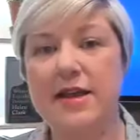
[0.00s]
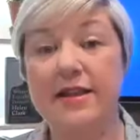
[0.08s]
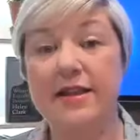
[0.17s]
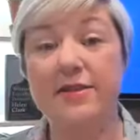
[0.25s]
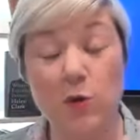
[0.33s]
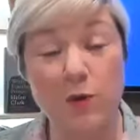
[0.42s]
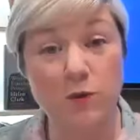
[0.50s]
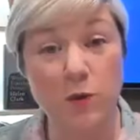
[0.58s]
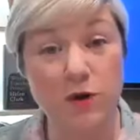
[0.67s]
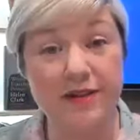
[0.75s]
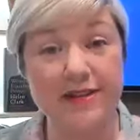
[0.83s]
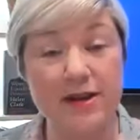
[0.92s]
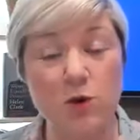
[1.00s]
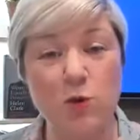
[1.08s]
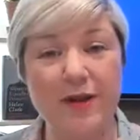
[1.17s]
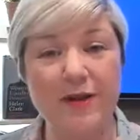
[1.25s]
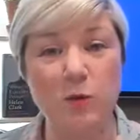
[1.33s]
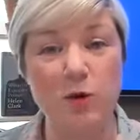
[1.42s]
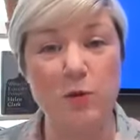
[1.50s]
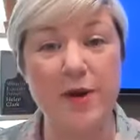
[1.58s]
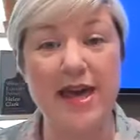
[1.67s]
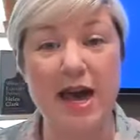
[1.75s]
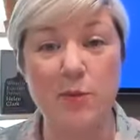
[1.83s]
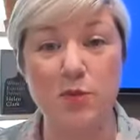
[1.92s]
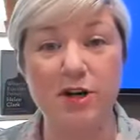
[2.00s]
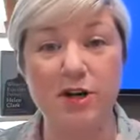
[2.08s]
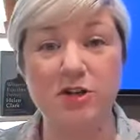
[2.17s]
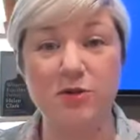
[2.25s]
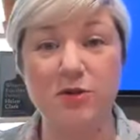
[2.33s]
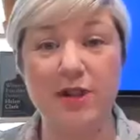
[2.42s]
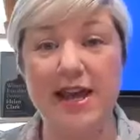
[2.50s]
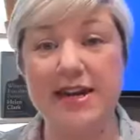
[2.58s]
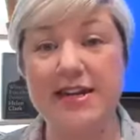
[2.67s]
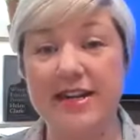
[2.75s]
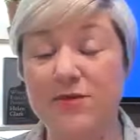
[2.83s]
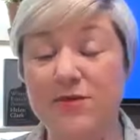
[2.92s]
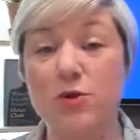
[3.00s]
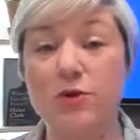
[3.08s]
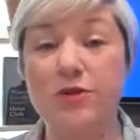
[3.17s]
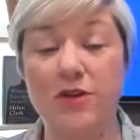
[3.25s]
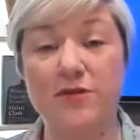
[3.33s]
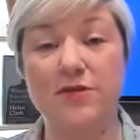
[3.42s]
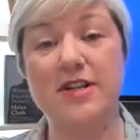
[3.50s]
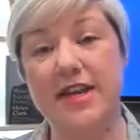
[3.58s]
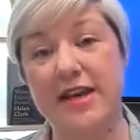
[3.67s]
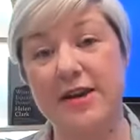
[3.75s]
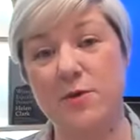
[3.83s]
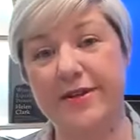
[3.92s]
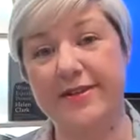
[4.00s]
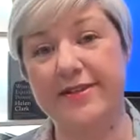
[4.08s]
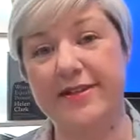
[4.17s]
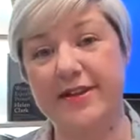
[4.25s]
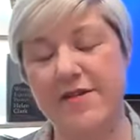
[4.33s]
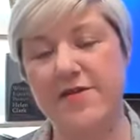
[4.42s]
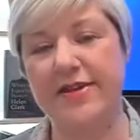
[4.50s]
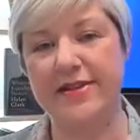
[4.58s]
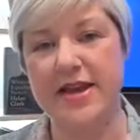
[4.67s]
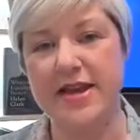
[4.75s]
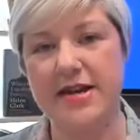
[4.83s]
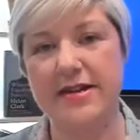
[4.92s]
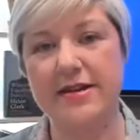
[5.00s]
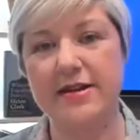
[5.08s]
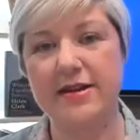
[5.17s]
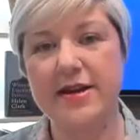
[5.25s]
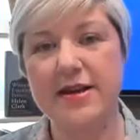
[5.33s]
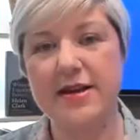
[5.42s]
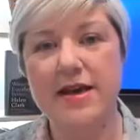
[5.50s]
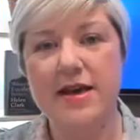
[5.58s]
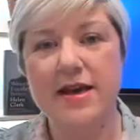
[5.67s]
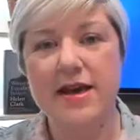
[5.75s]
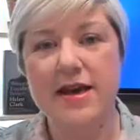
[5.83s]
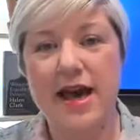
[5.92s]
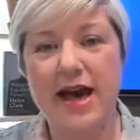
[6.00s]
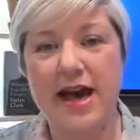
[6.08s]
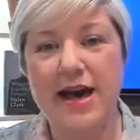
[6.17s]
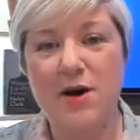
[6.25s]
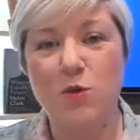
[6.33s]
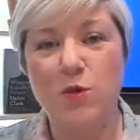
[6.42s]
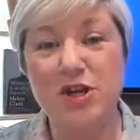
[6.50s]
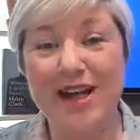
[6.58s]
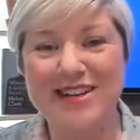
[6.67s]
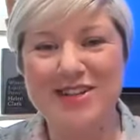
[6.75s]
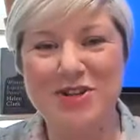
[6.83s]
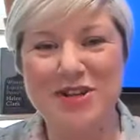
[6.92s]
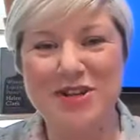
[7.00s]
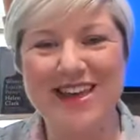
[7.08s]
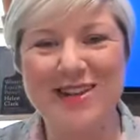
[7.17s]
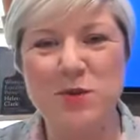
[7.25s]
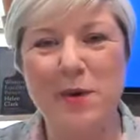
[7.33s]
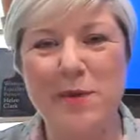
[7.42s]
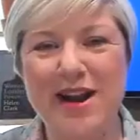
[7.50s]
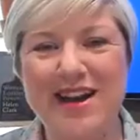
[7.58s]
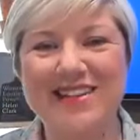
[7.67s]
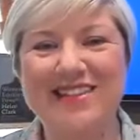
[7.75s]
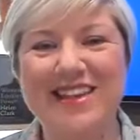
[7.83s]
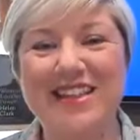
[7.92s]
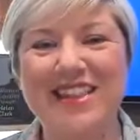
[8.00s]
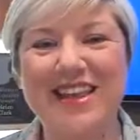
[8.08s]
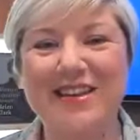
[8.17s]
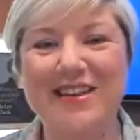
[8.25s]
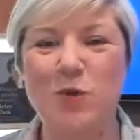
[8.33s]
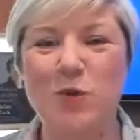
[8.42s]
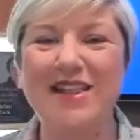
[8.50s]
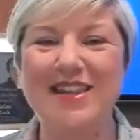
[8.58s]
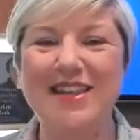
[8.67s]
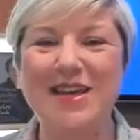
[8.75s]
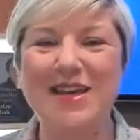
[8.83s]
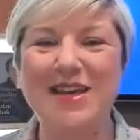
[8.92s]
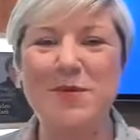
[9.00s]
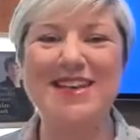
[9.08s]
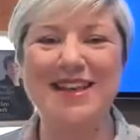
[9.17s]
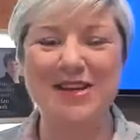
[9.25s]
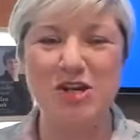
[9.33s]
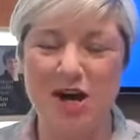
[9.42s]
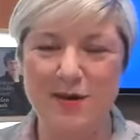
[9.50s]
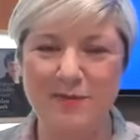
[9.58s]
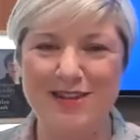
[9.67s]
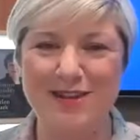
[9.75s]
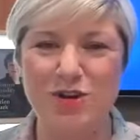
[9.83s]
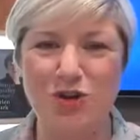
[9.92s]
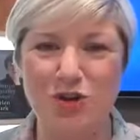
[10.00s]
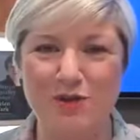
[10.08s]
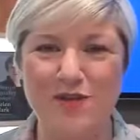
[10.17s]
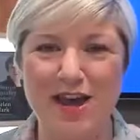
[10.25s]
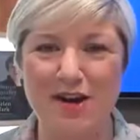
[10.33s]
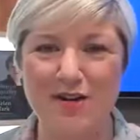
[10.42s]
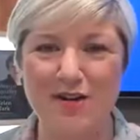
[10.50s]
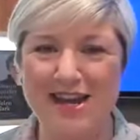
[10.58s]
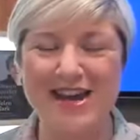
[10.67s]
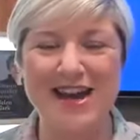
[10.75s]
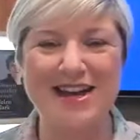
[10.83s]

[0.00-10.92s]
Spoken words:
This always was and always will be Aboriginal land, and of course sovereignty was never ceded. We do like to do these webinars at least weekly, but days and times do vary.